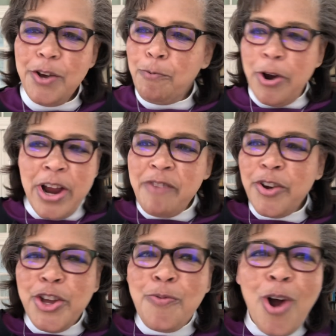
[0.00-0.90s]
Wherever
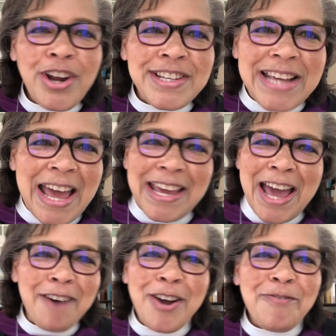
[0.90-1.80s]
you are today,
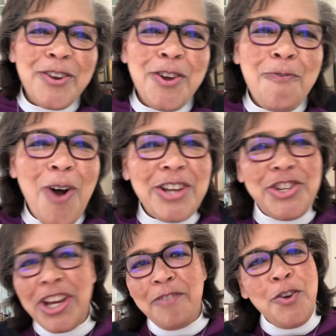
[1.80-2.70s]
however you're
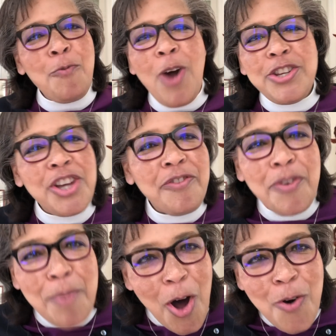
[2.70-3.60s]
watching, if you're watching
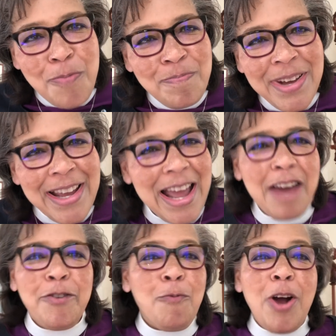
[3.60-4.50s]
from home,
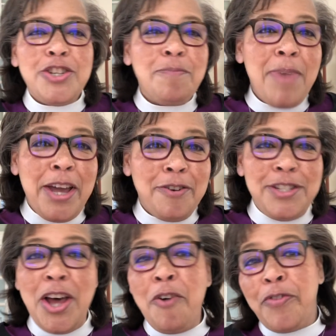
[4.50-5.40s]
if you're watching by
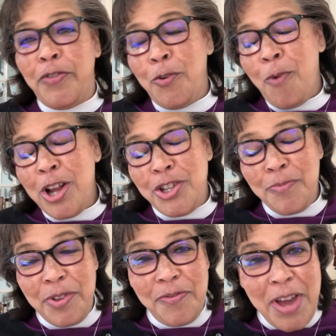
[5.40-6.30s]
yourself, if you're watching
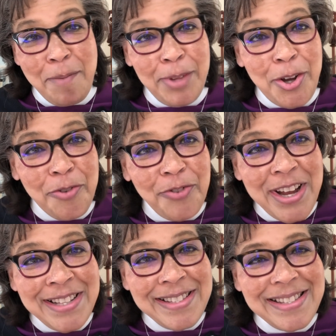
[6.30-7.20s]
with family or
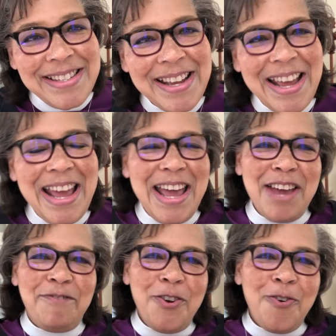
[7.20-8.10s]
friends,
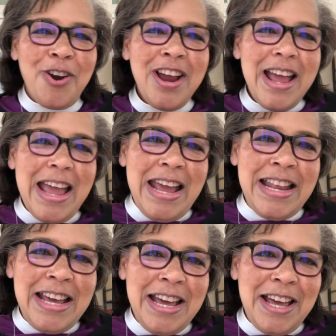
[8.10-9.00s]
if you're
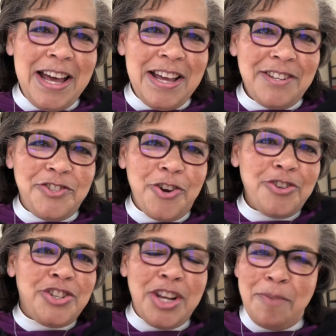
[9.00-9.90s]
in a
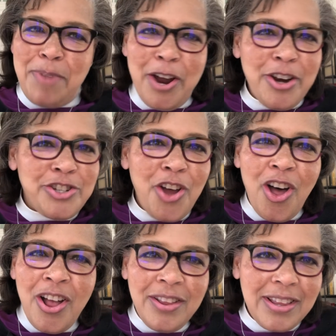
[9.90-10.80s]
church, in a parish
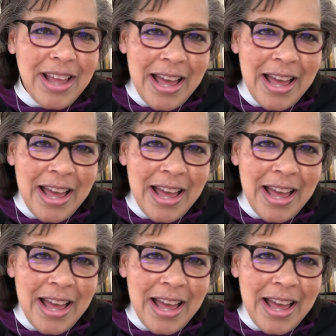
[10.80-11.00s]
hall